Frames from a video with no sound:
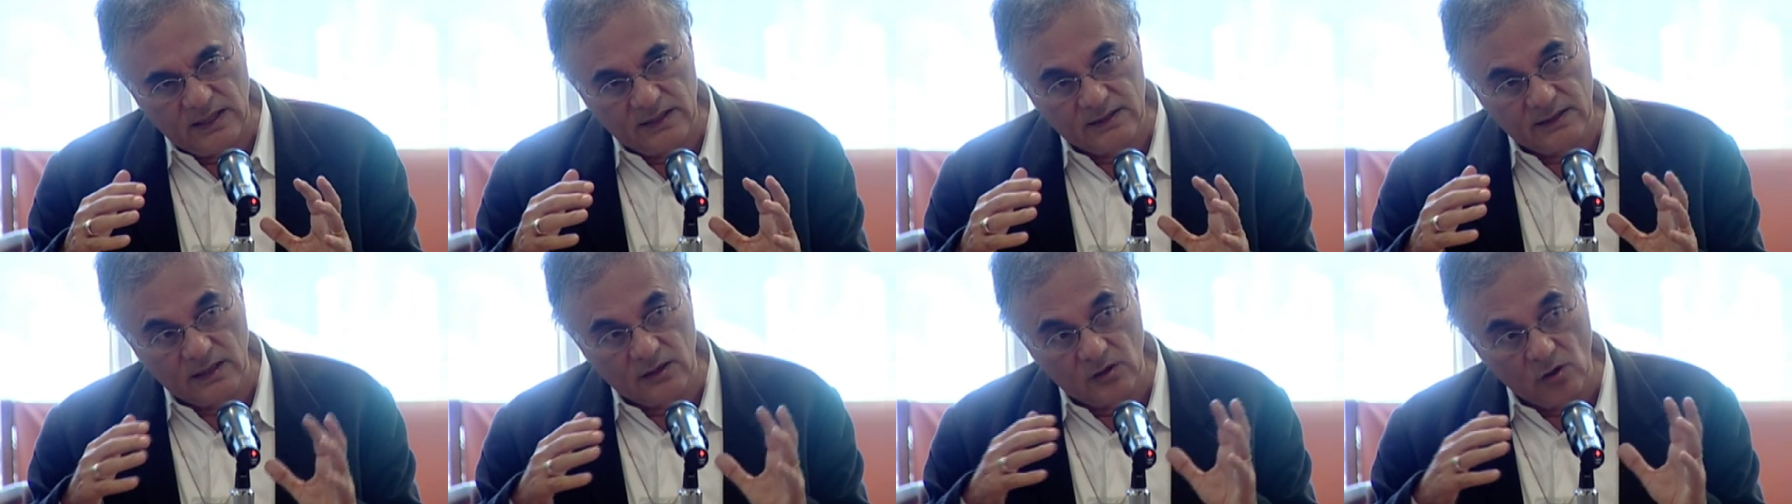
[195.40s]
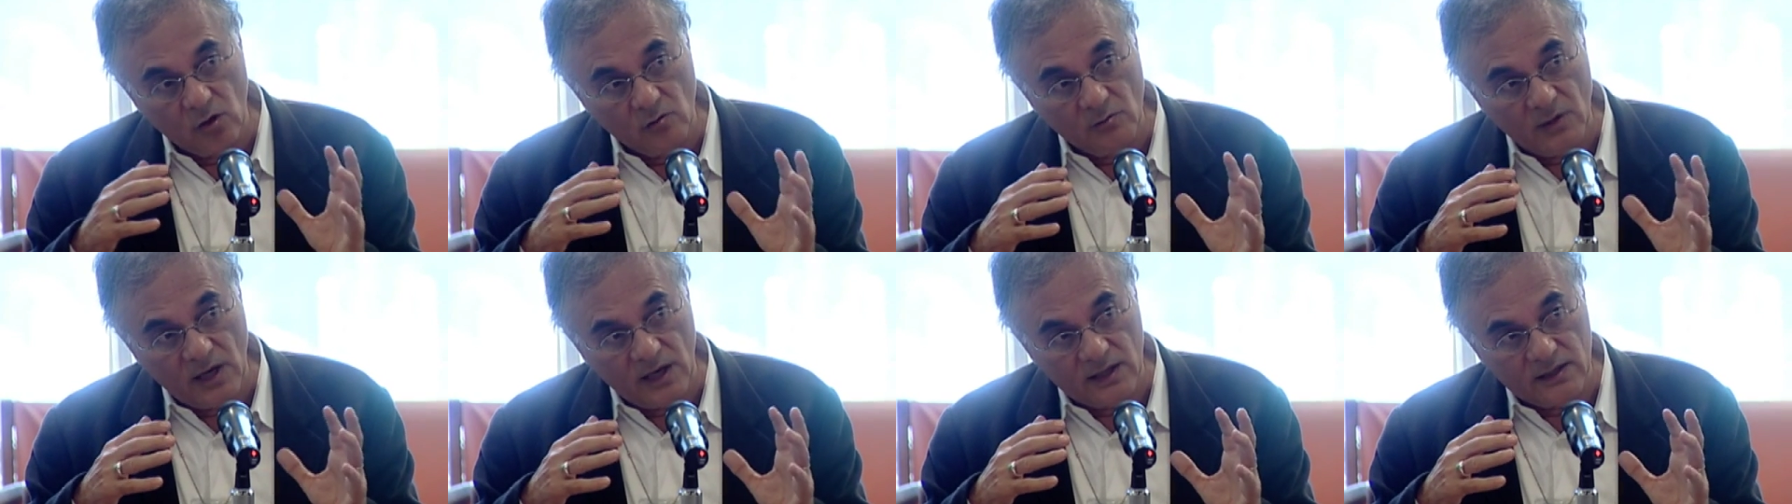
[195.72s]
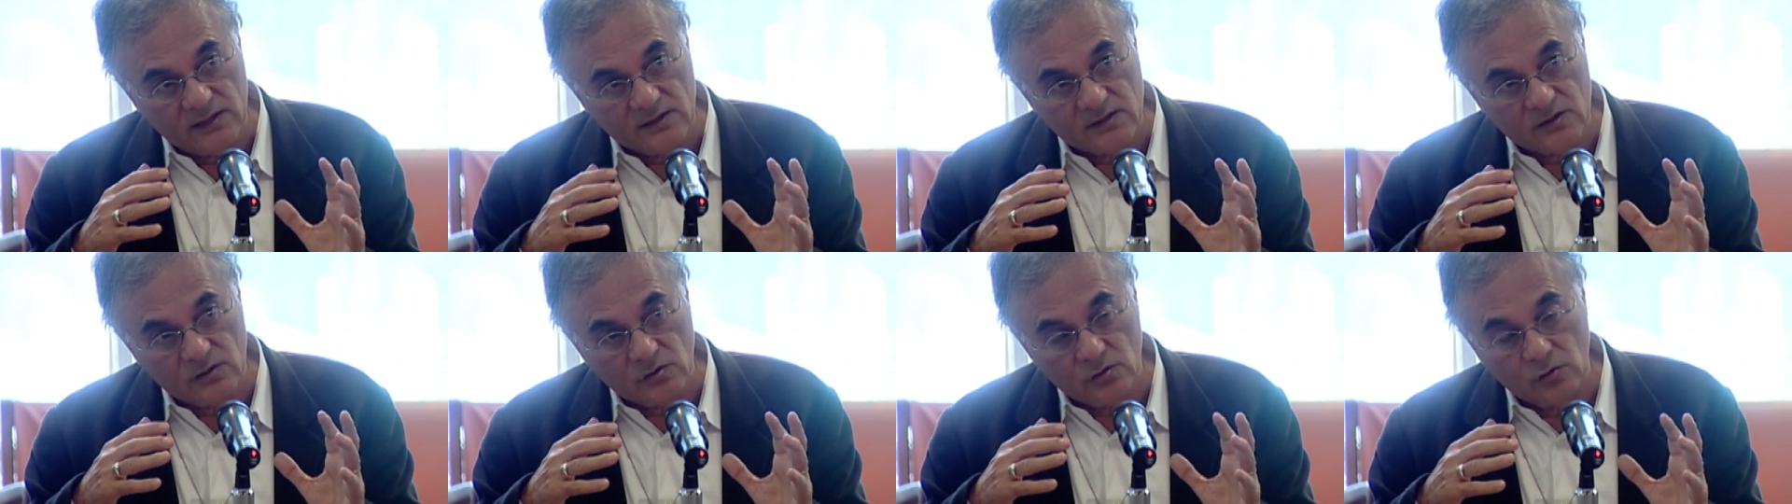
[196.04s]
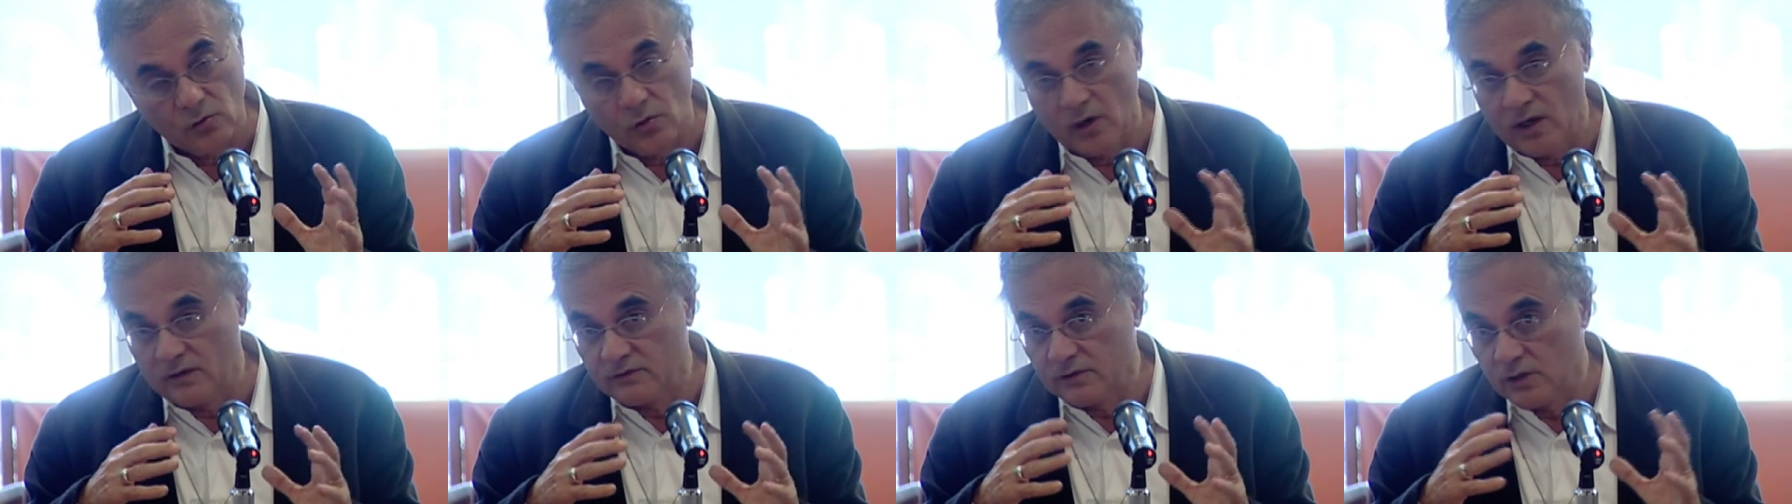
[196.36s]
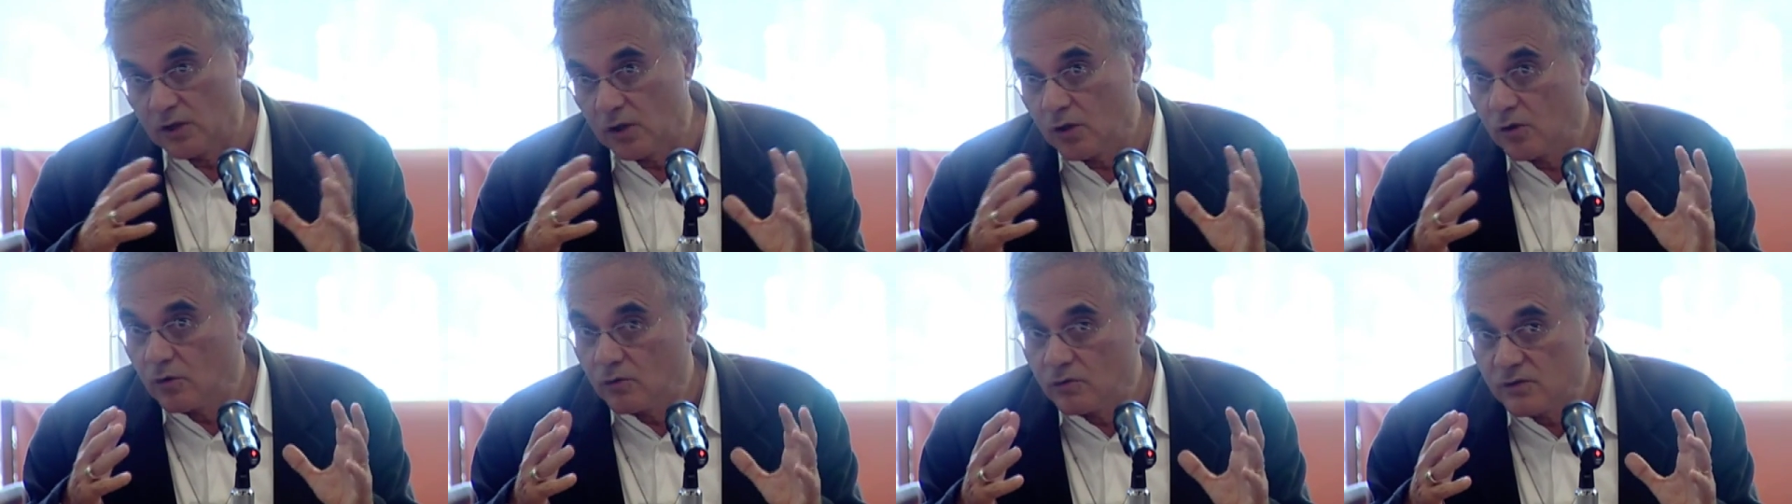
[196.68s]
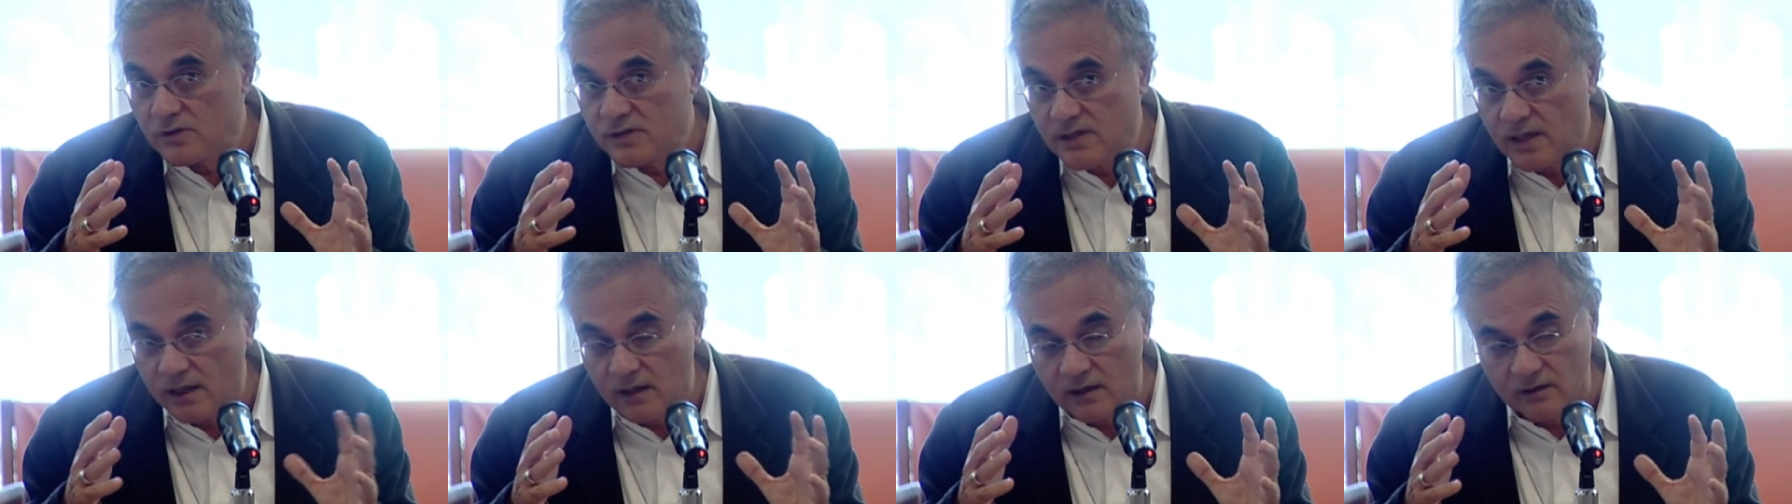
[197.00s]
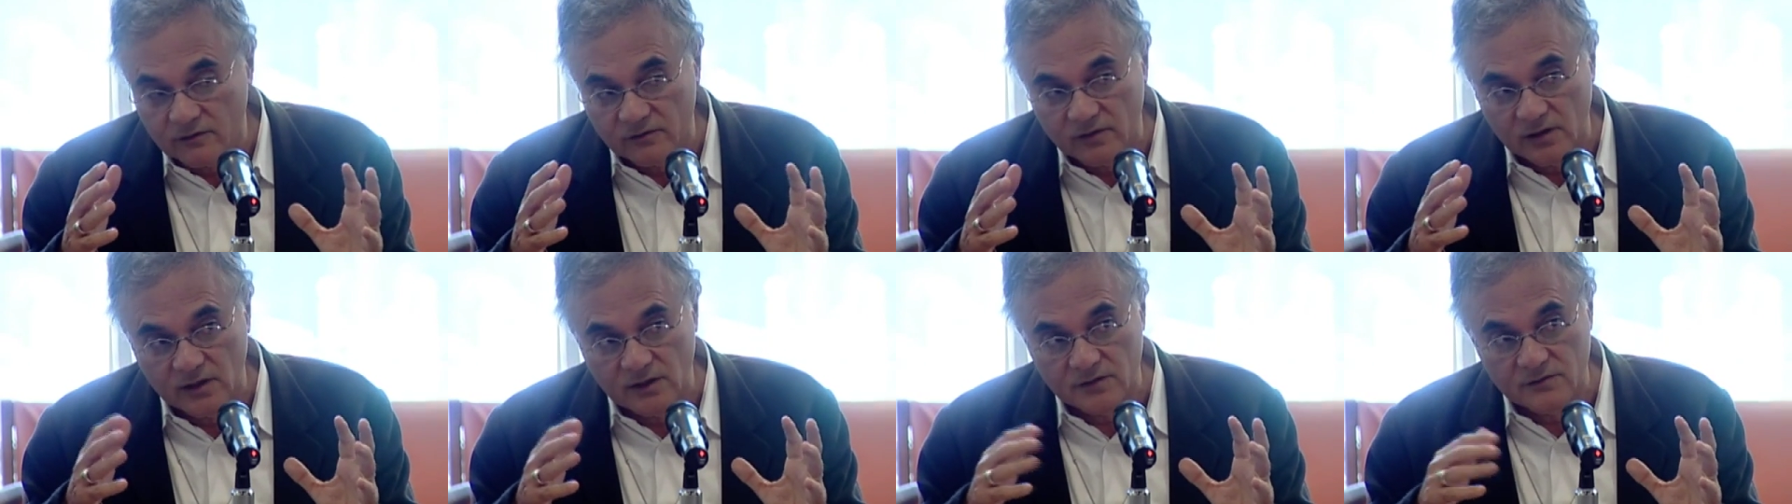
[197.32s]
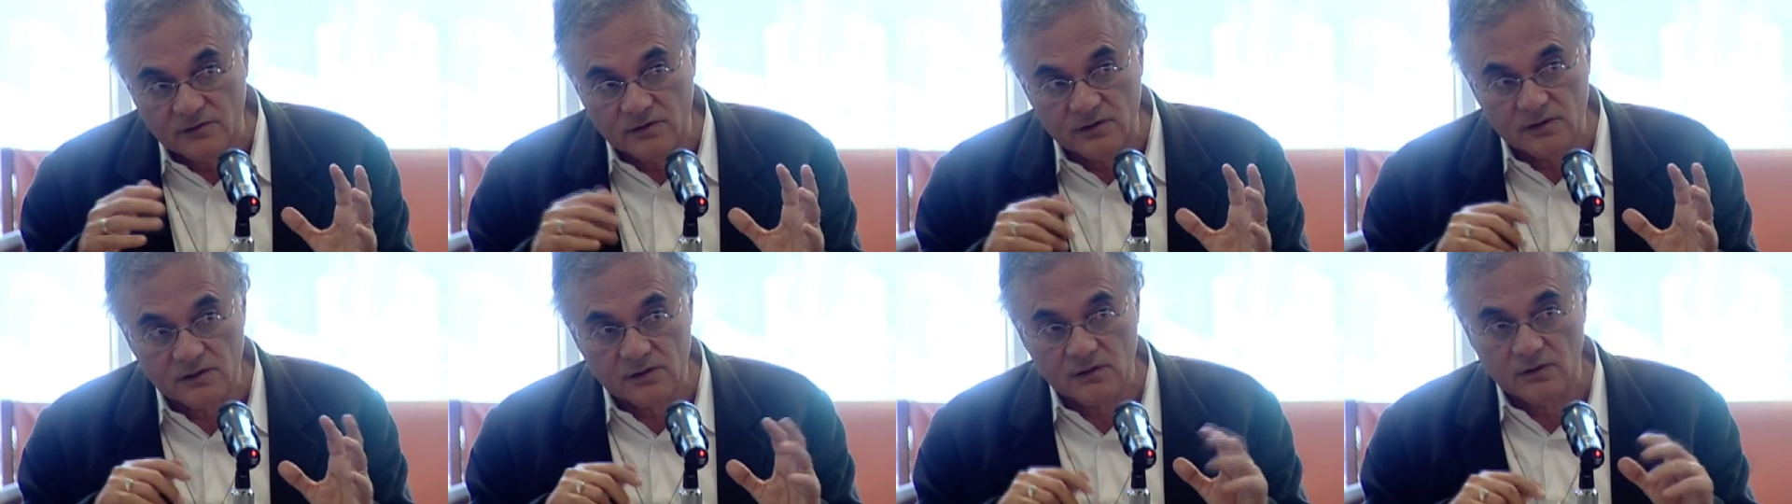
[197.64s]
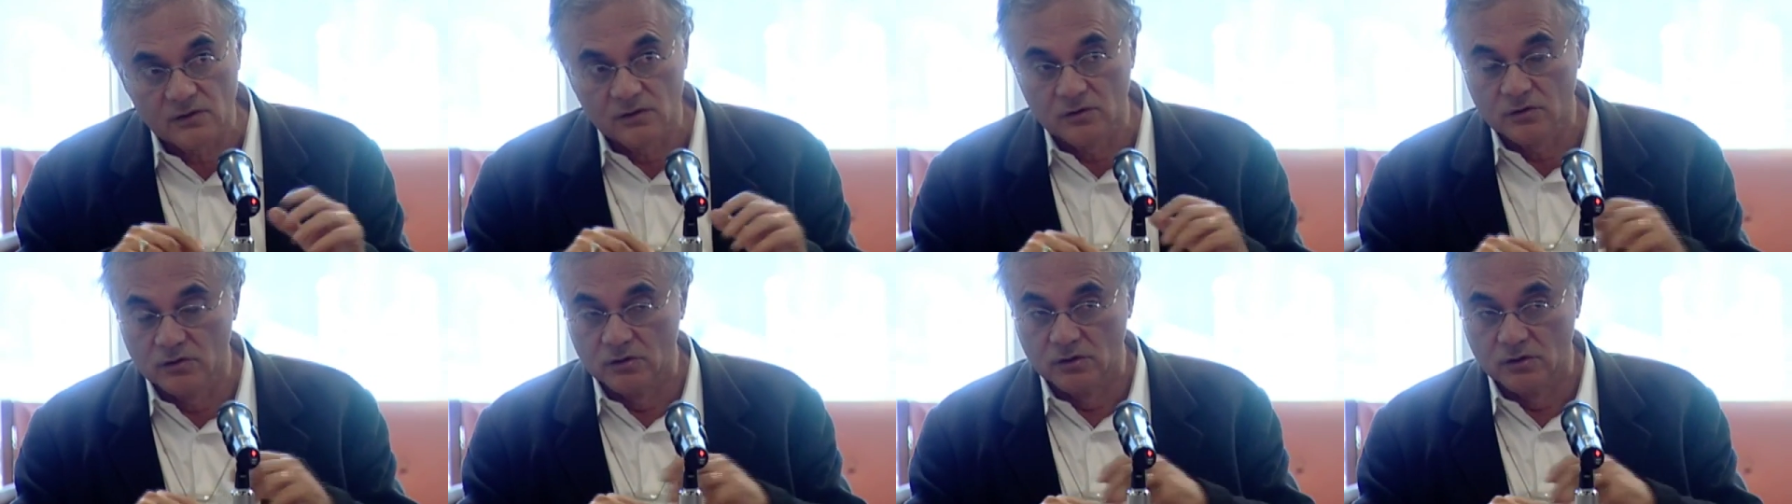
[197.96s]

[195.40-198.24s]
And the nomads who have no settled villages,